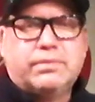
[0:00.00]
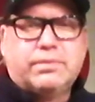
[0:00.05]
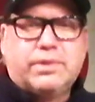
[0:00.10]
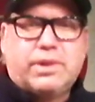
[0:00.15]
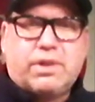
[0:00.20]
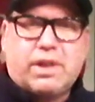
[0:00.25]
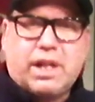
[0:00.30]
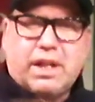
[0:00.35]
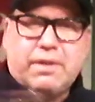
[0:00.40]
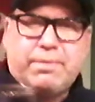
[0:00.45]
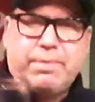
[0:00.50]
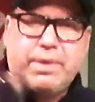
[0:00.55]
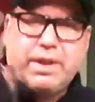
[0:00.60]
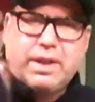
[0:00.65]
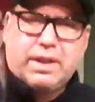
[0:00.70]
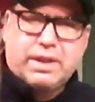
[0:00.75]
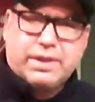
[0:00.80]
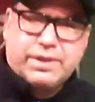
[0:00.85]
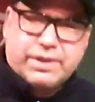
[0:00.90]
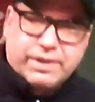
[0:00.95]
Craft
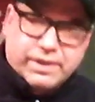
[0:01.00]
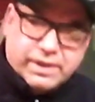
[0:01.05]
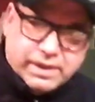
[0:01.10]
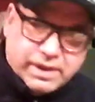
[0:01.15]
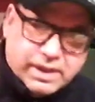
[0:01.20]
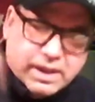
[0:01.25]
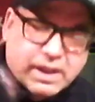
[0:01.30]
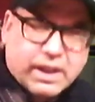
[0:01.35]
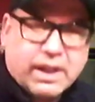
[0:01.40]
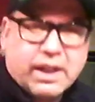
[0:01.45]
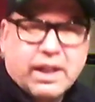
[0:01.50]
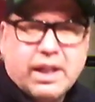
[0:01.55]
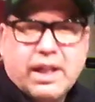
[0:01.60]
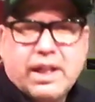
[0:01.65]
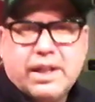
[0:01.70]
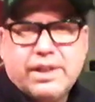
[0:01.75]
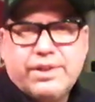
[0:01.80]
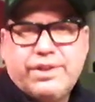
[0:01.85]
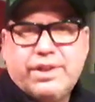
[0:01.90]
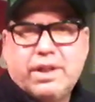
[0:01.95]
beers
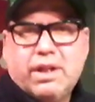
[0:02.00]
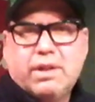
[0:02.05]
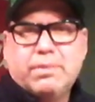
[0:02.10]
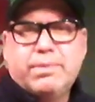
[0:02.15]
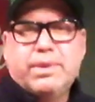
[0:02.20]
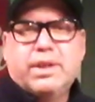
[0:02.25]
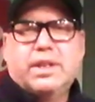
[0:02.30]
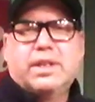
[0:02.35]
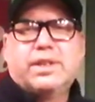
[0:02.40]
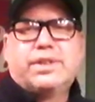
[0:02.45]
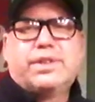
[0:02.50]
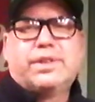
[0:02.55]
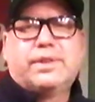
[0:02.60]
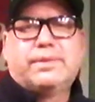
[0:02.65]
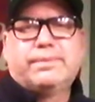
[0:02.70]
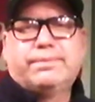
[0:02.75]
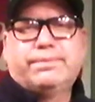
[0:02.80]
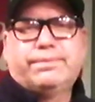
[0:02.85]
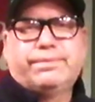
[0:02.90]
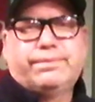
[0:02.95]
and junk beers.
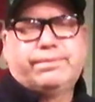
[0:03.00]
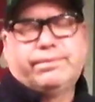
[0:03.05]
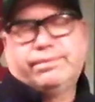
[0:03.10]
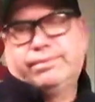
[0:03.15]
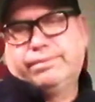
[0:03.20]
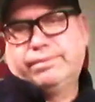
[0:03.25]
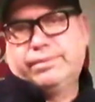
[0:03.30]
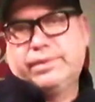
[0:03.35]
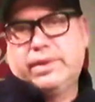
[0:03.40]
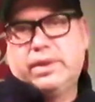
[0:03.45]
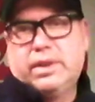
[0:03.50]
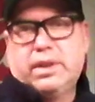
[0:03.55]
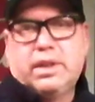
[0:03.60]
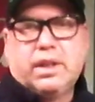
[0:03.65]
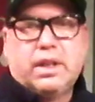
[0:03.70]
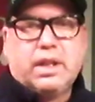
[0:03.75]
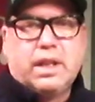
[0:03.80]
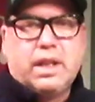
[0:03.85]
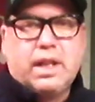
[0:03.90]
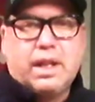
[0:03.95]

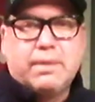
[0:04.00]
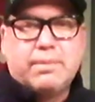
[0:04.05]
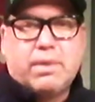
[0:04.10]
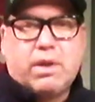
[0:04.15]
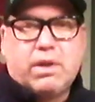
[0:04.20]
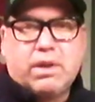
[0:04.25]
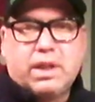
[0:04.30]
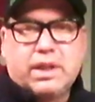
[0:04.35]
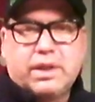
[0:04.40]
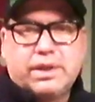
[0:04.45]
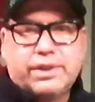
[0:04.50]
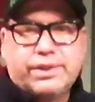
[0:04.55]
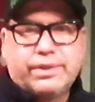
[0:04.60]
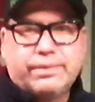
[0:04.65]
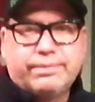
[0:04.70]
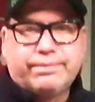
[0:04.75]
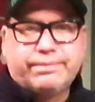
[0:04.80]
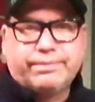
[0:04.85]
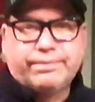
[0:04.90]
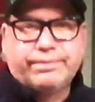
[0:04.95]
And malt liquors.
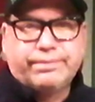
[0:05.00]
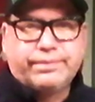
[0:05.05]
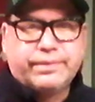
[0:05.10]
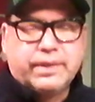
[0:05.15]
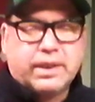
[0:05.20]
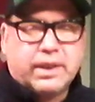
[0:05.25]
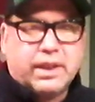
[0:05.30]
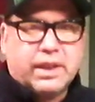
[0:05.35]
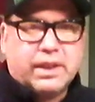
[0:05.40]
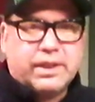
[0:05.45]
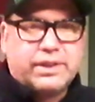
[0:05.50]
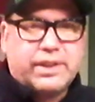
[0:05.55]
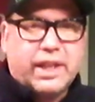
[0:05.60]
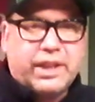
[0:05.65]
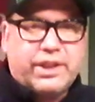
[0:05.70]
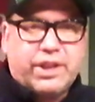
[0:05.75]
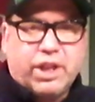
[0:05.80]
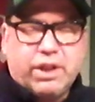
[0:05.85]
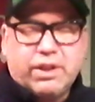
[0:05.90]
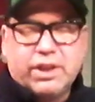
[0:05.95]

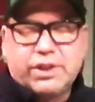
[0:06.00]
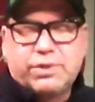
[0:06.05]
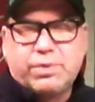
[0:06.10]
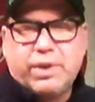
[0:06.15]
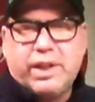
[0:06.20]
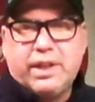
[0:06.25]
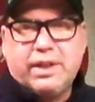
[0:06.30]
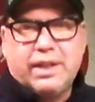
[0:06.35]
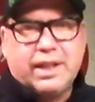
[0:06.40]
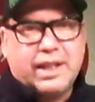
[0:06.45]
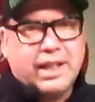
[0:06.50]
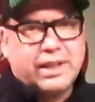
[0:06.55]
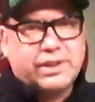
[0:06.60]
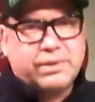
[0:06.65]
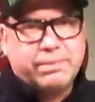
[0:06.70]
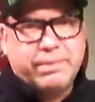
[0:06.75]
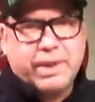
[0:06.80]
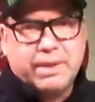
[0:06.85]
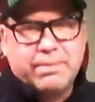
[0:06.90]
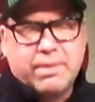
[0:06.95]
Stay tuned this week. Got
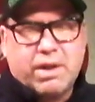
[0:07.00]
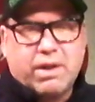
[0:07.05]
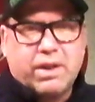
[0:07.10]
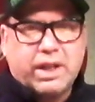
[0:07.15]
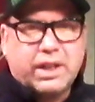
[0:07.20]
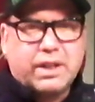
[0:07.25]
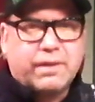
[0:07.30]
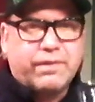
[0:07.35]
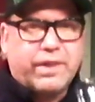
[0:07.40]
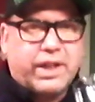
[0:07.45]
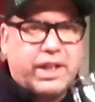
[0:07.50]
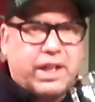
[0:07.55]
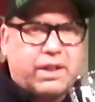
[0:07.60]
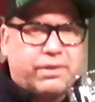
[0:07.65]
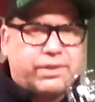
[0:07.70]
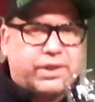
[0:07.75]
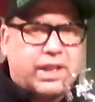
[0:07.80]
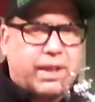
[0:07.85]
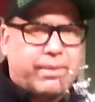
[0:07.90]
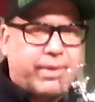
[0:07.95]
some big malt liquor
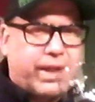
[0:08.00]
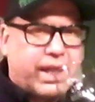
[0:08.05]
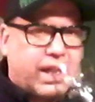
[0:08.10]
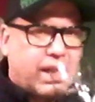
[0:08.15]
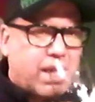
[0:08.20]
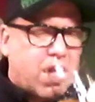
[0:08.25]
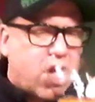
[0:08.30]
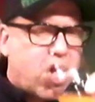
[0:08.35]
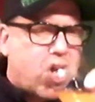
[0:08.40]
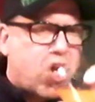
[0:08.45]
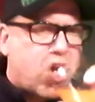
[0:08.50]
videos coming out.